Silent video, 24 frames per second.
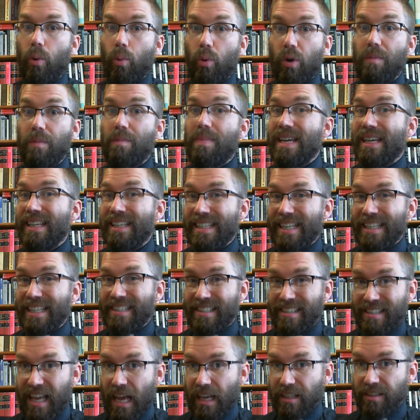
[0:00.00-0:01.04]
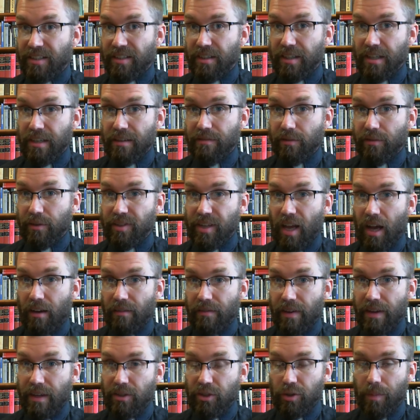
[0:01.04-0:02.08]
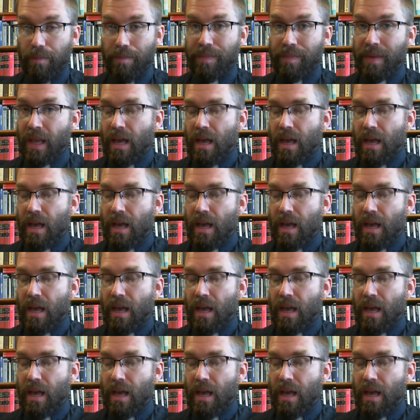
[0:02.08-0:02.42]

would be a necessity for salvation.